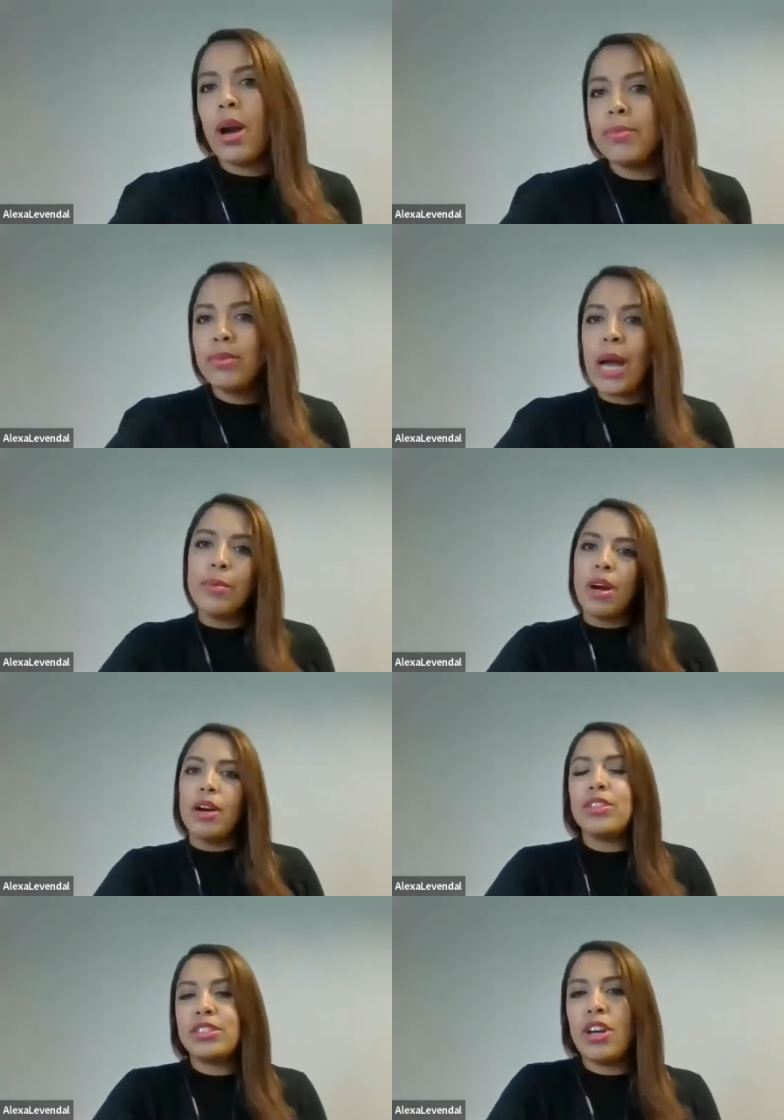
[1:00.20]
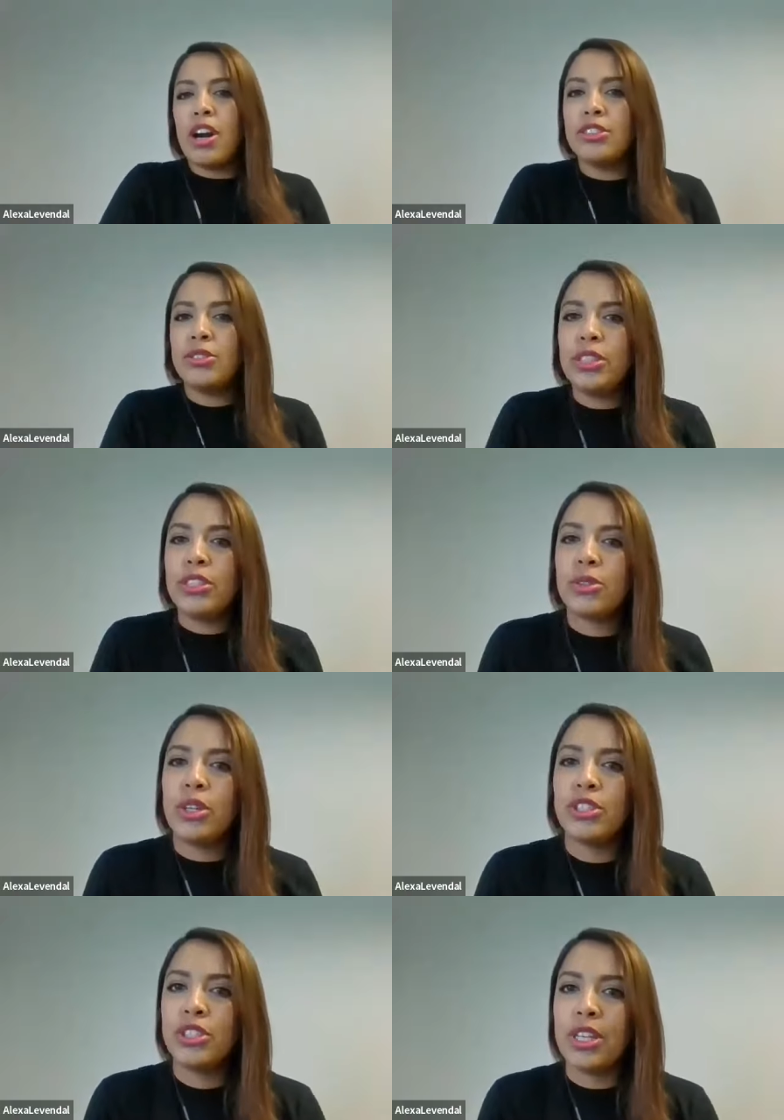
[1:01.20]
um, I'm obviously answering this
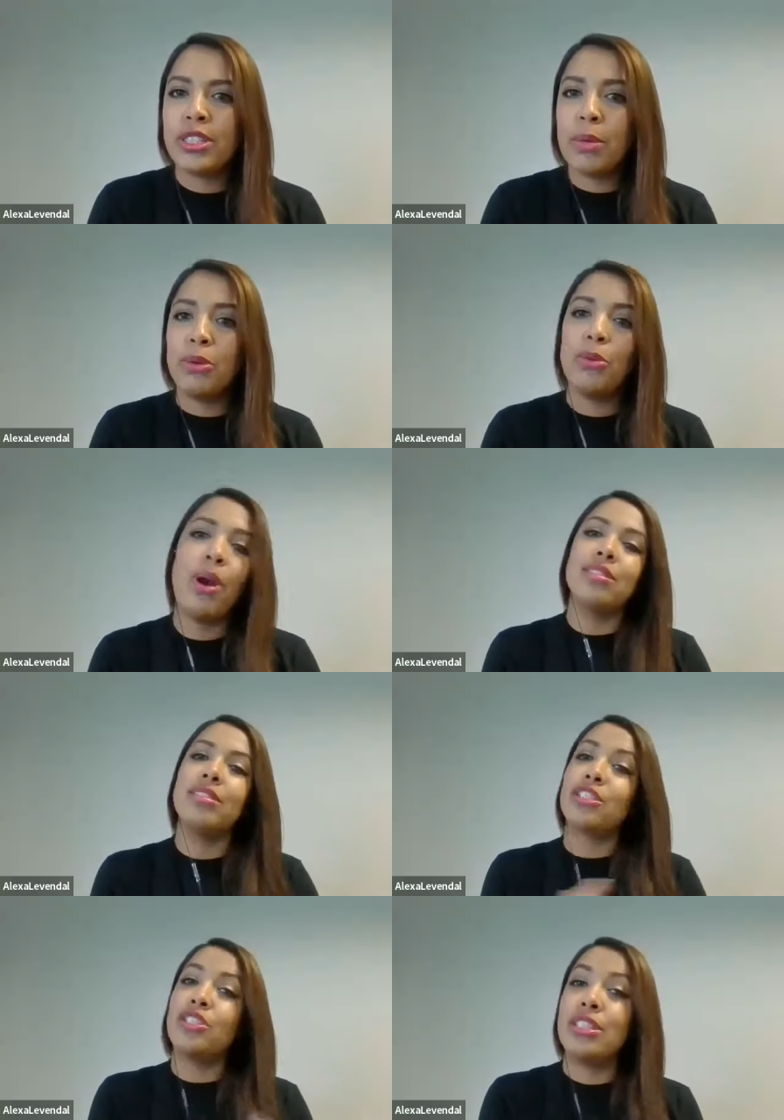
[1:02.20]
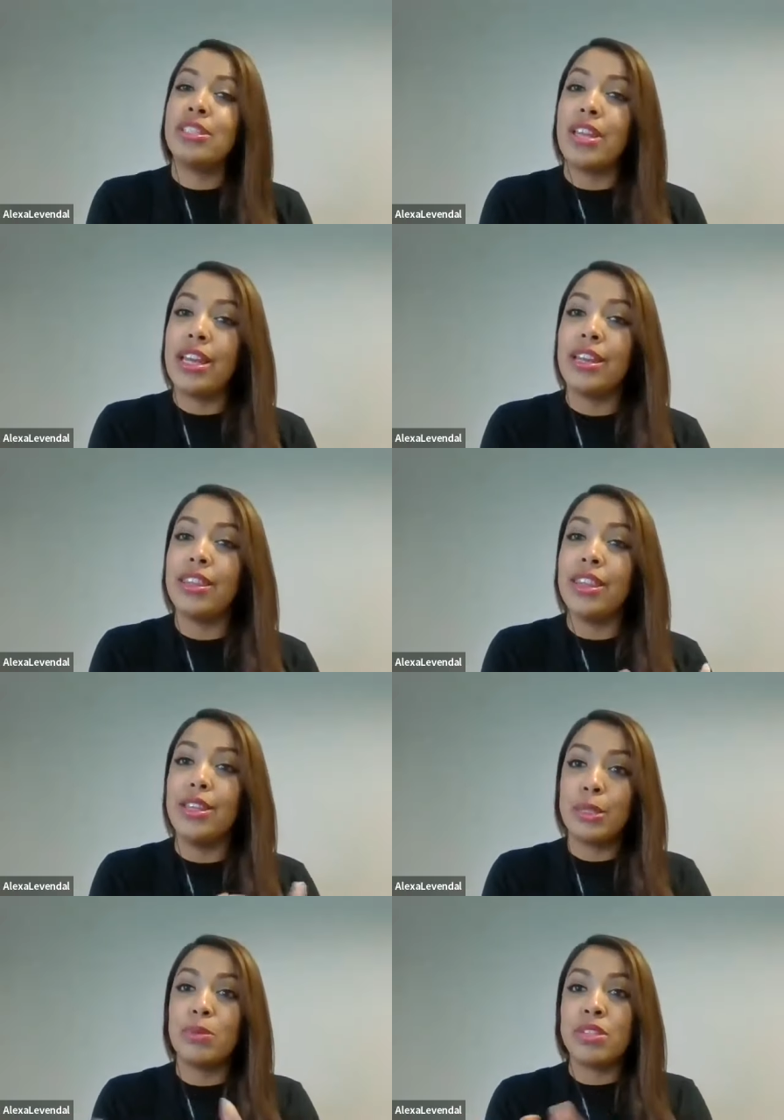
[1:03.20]
question as someone who hasn't actually seen
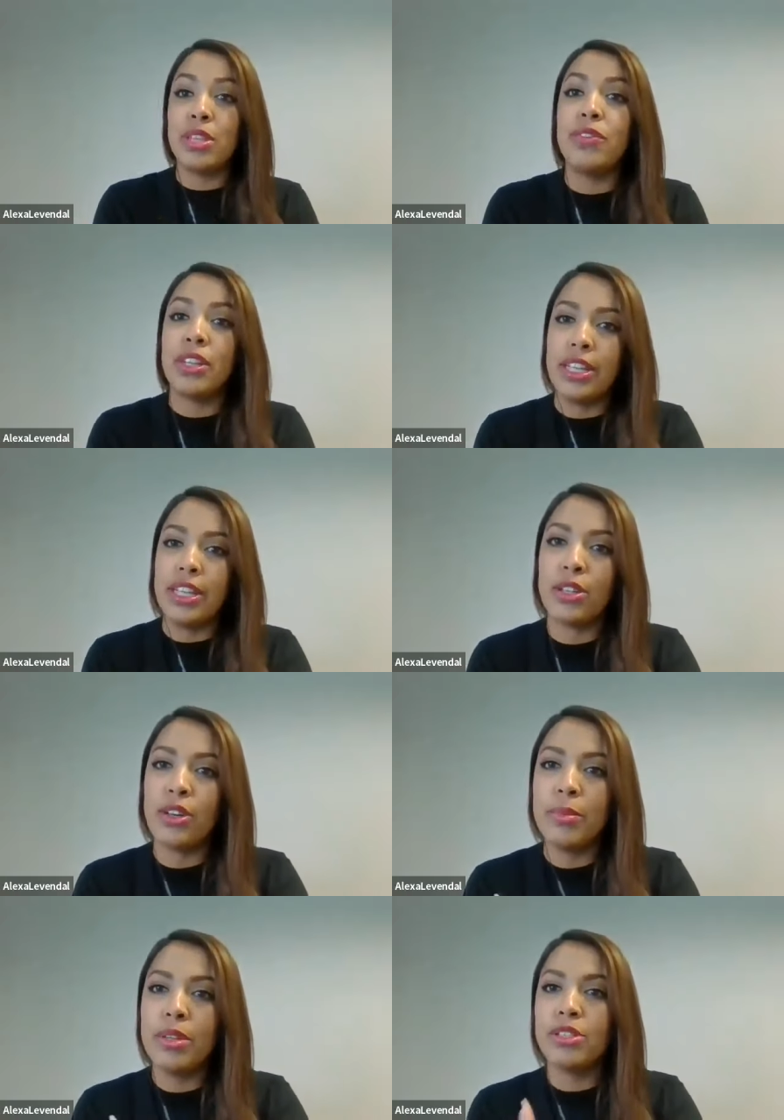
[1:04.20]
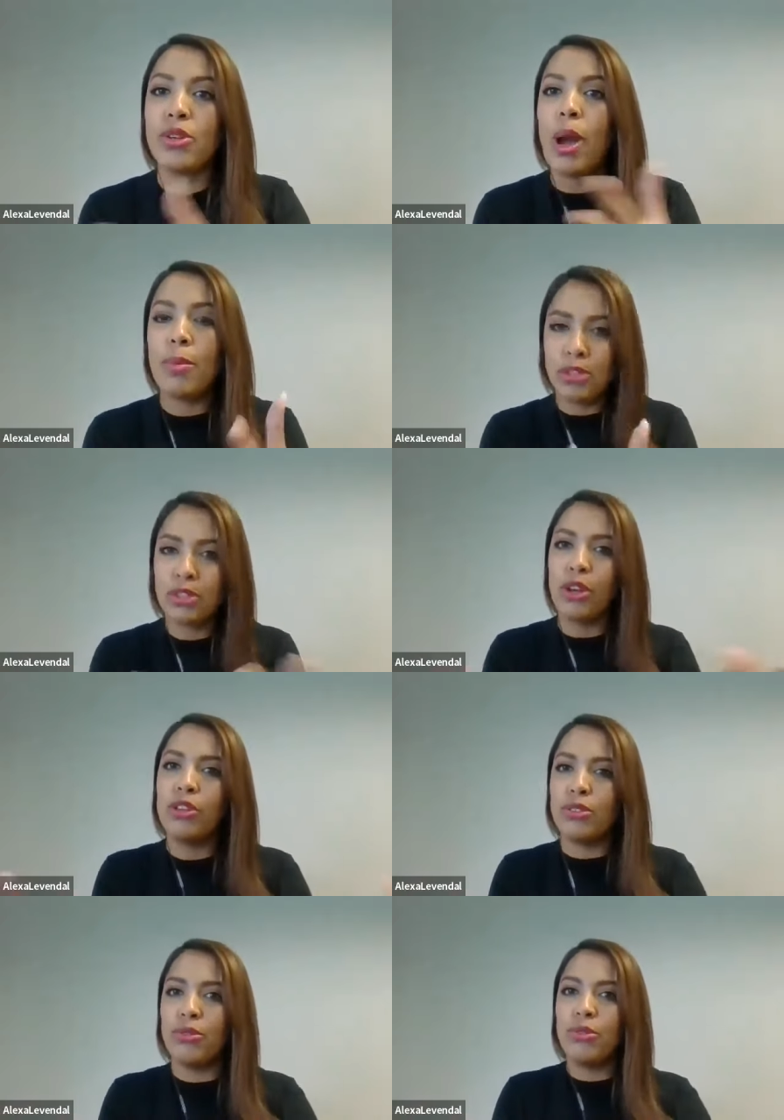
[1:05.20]
the specific lease agreement, so I'm just
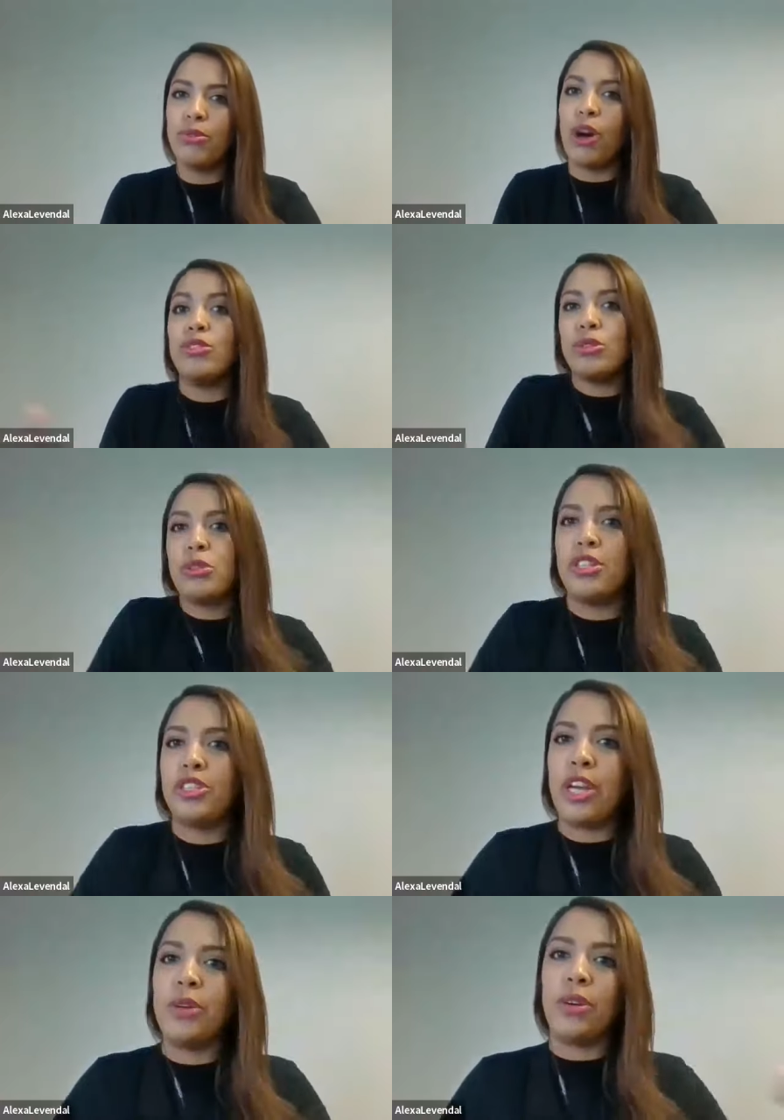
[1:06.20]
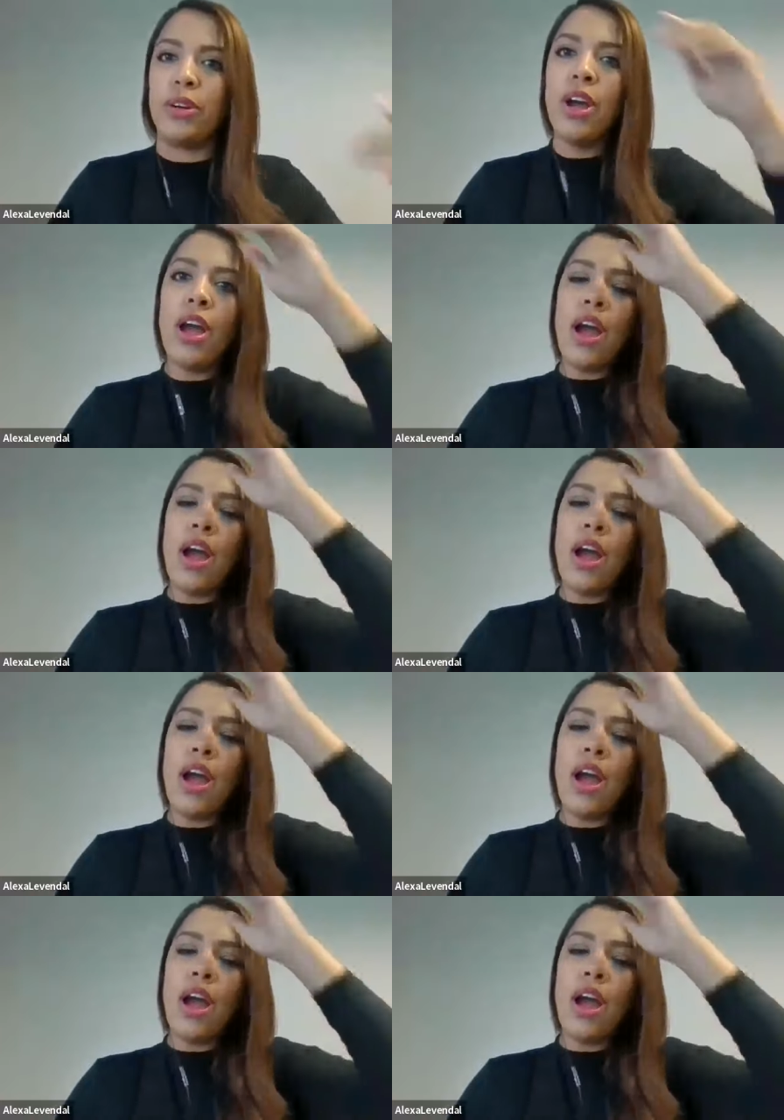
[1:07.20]
going to answer it in general.